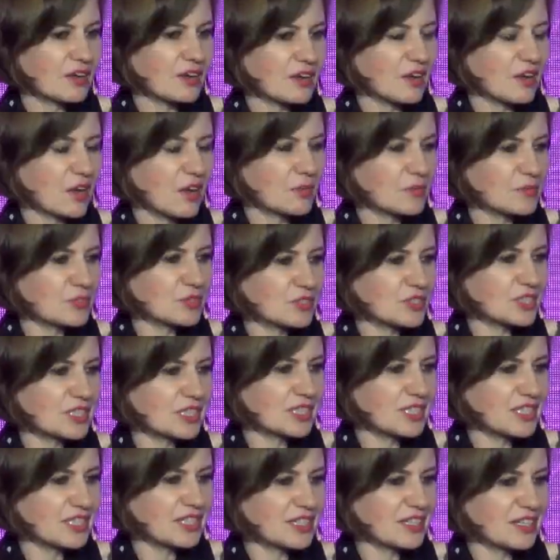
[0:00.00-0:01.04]

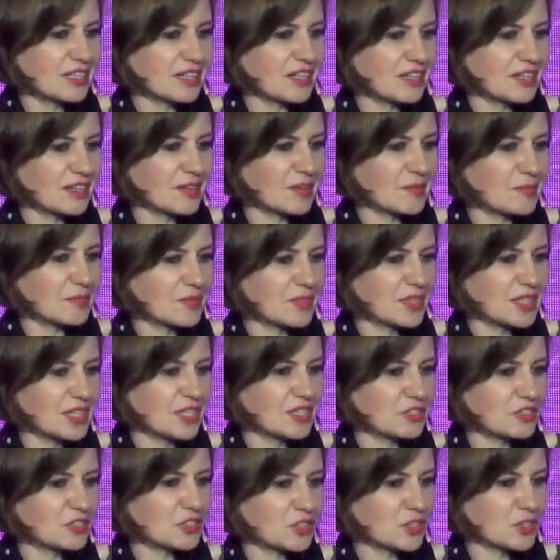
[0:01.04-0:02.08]
Obviously,
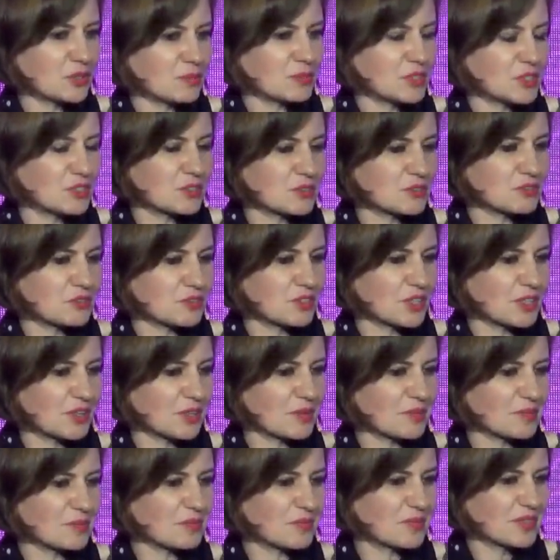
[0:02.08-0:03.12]
in terms of
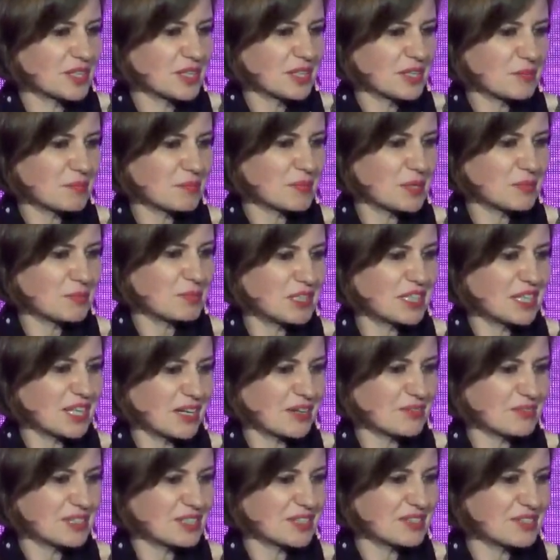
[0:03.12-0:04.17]
maybe
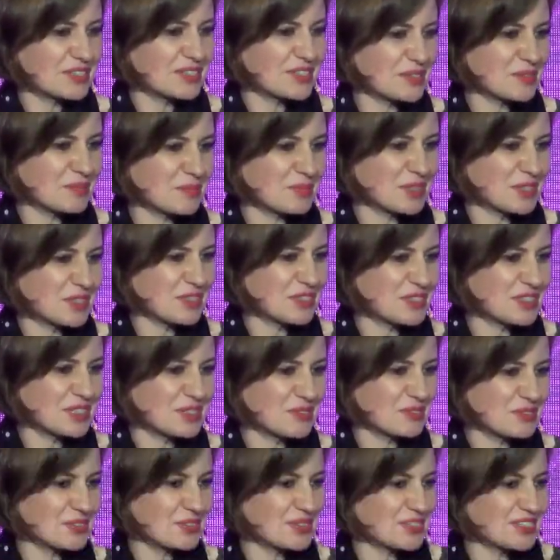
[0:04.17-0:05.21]
having some
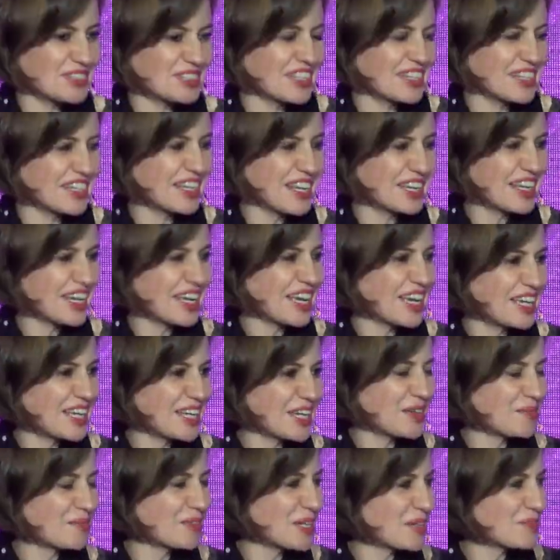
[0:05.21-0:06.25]
different
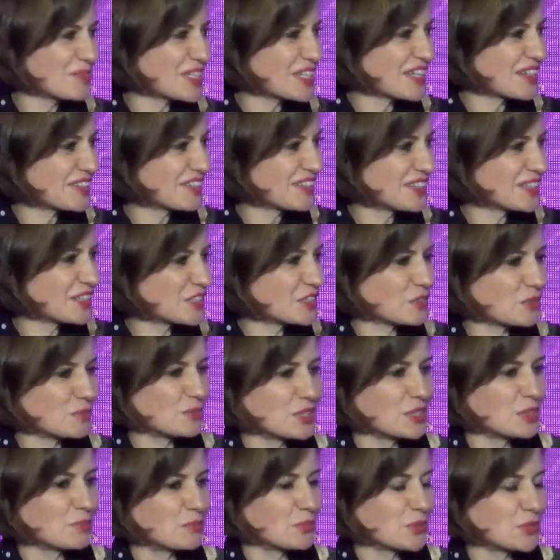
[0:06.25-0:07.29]
AMMs, I think it will
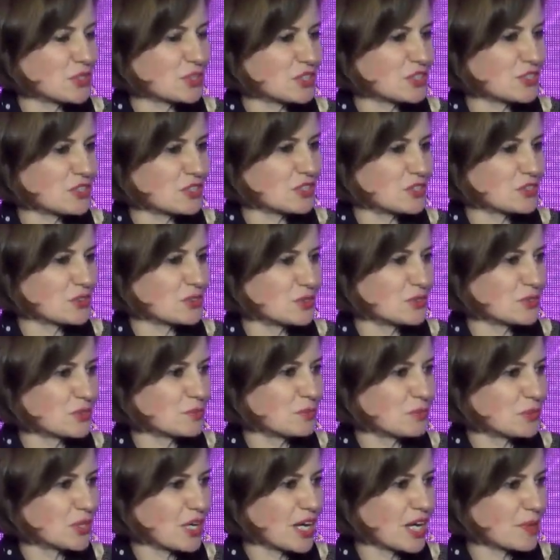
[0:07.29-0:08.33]
be important to
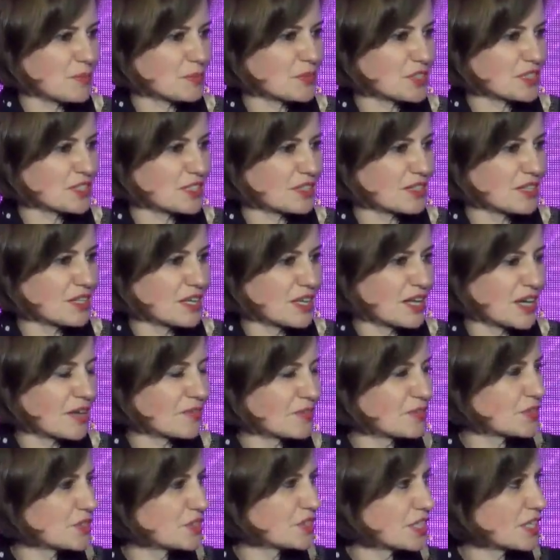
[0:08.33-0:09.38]
perhaps
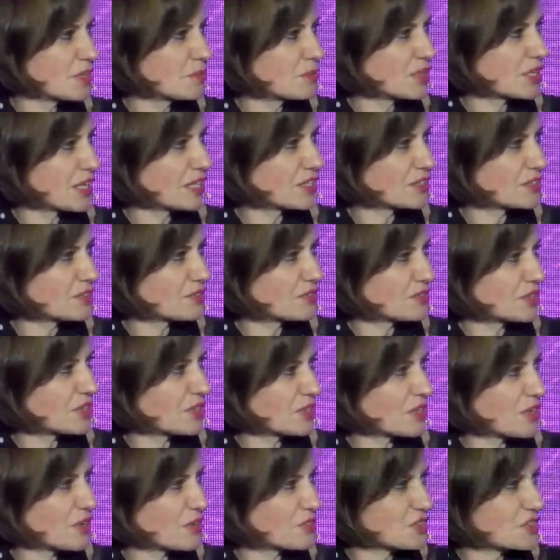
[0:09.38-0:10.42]
have the same kind
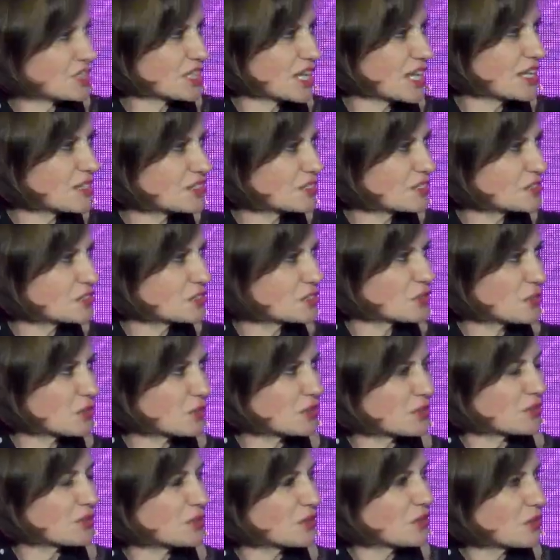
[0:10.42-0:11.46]
of standard
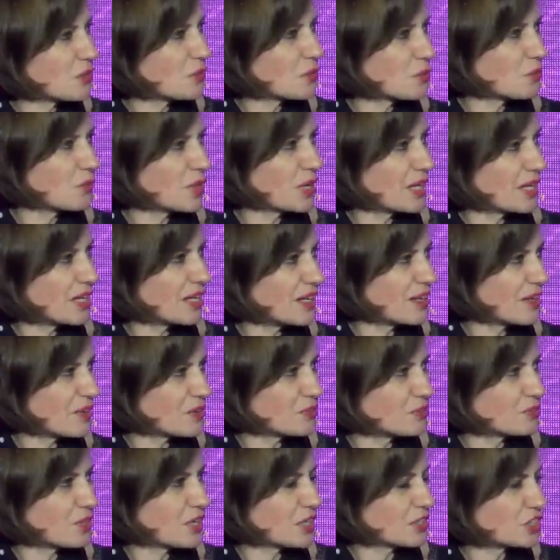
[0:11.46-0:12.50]
or way
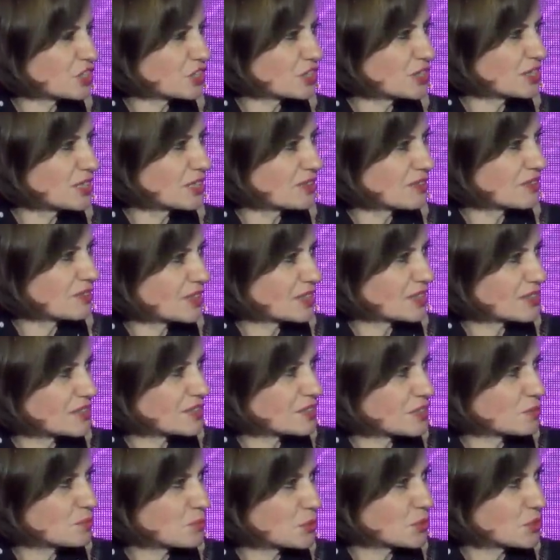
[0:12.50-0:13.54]
of functioning that
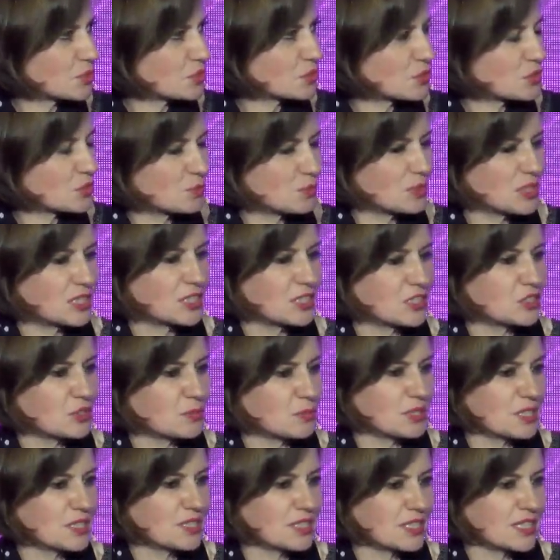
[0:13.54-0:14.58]
is important to
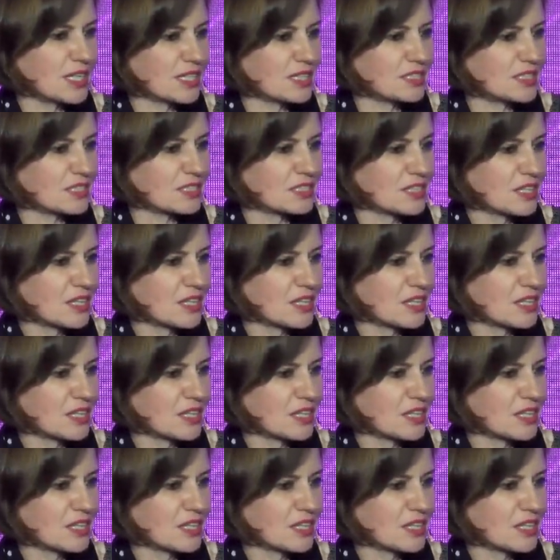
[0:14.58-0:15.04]
be set.